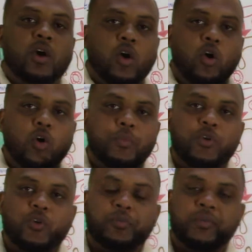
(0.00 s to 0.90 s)

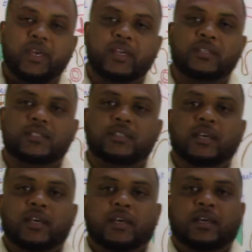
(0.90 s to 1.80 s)
Homeo means
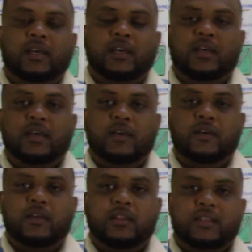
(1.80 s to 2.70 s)

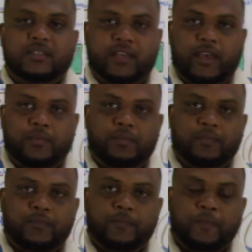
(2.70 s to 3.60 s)
the same.
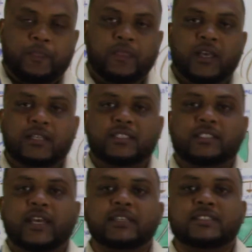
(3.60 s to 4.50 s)

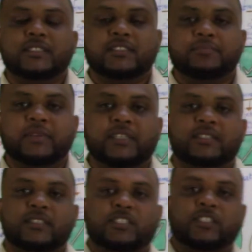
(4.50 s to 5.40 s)
Stasis
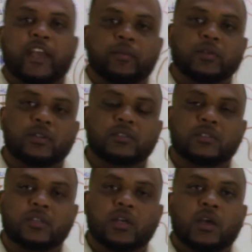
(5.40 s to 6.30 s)
means stable,
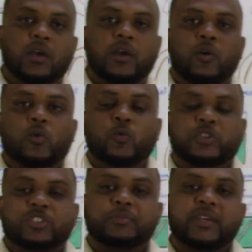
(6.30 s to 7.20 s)

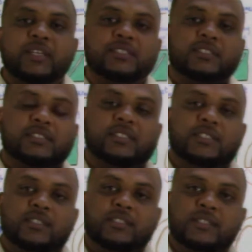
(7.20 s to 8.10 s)
which means
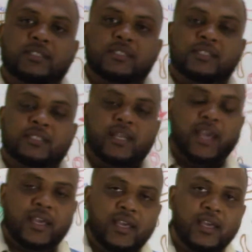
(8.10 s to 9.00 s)

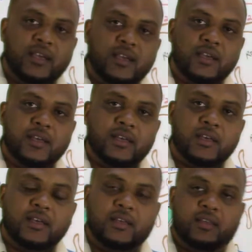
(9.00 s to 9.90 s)
staying
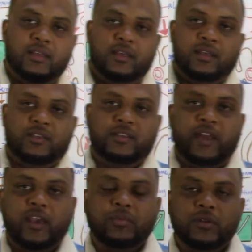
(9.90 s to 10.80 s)

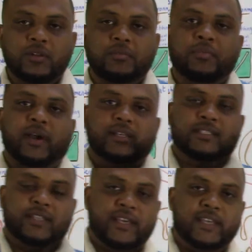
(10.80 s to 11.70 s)
stable by
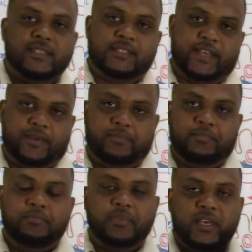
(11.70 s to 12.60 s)
staying the same,
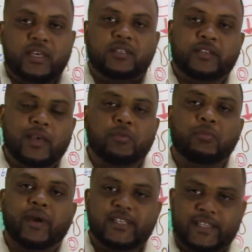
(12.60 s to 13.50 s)
being stable
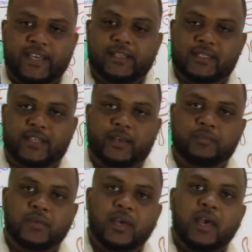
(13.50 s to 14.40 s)
by staying the same.
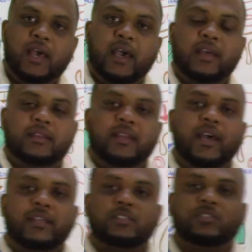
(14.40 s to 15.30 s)
And
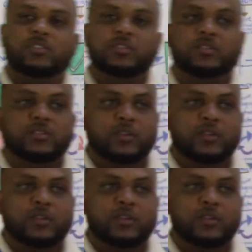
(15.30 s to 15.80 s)
that should